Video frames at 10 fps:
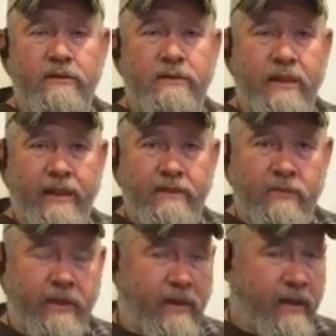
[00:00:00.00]
states
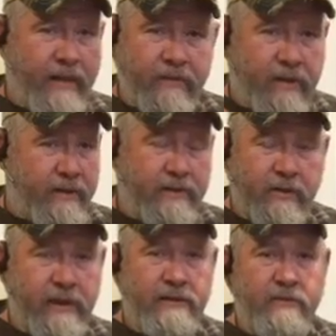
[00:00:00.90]
where y'all have all these
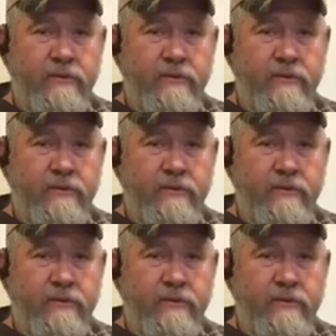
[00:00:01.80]
crazy